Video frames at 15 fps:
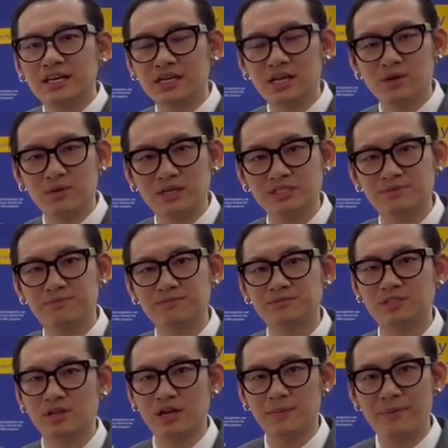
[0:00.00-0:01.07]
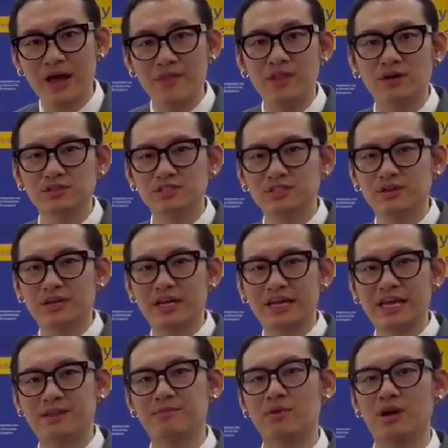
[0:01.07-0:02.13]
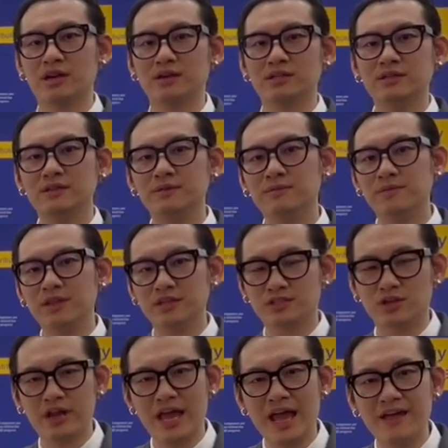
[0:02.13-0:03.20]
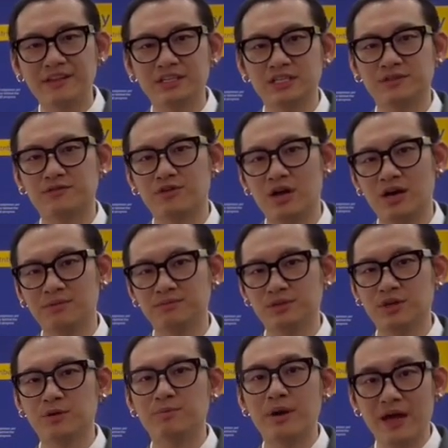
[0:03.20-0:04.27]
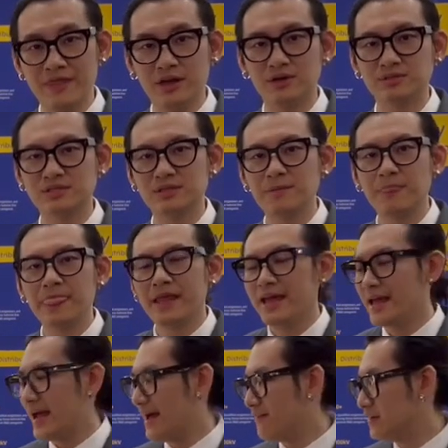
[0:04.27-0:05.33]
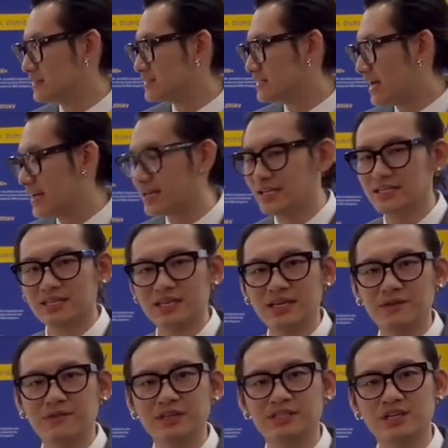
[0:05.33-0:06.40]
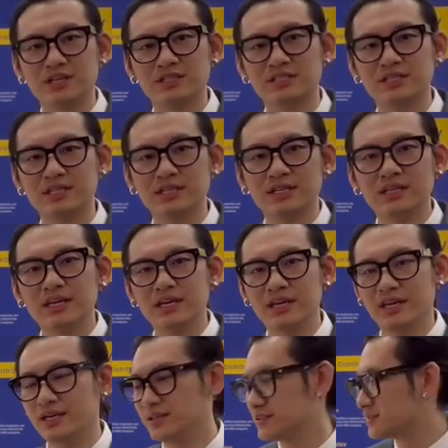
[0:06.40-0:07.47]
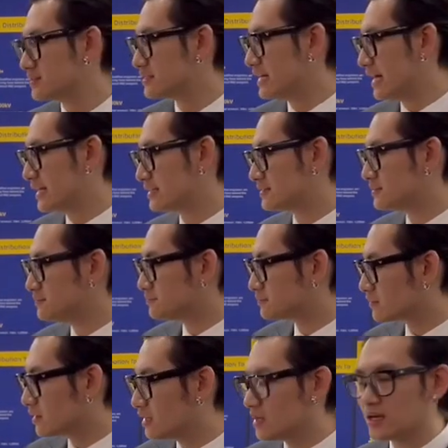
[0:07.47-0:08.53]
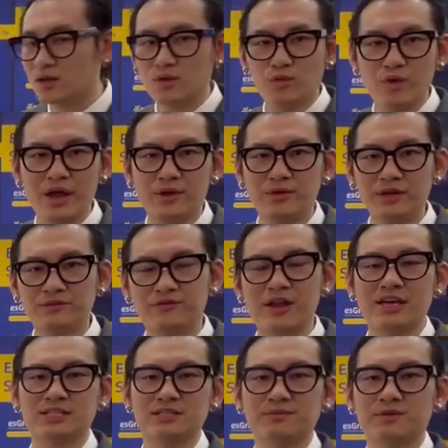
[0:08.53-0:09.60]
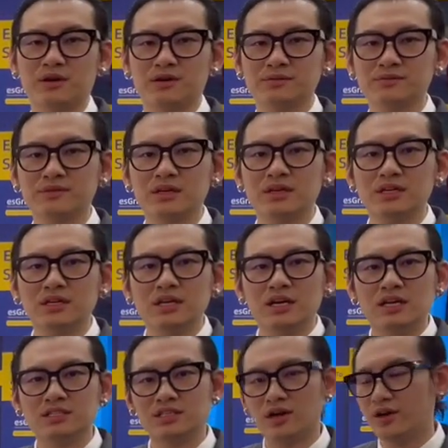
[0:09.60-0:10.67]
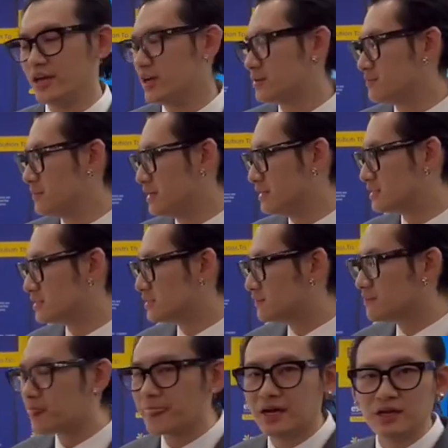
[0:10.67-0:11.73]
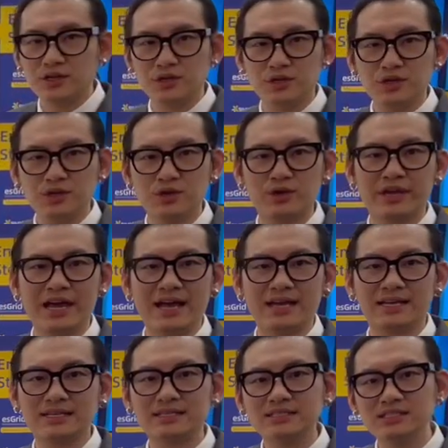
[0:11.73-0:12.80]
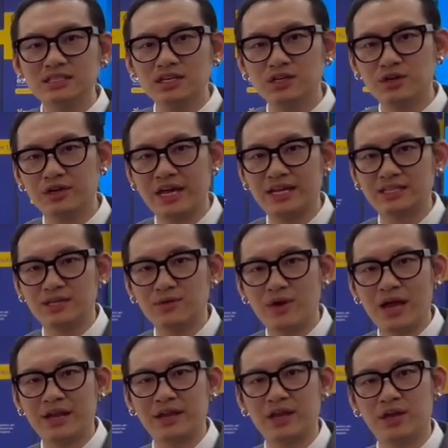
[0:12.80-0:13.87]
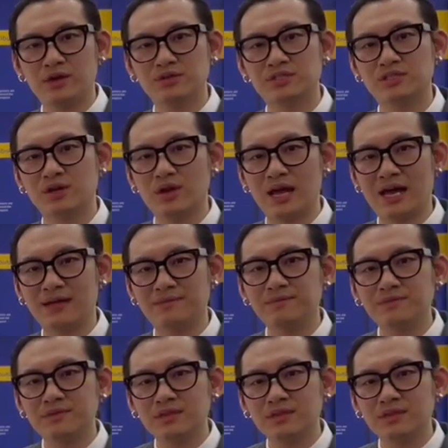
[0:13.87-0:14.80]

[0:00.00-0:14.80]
kilowatts solar panels. You can get more solar energy from your panels. And the second key features is that very flexible. So it means you can divide your solar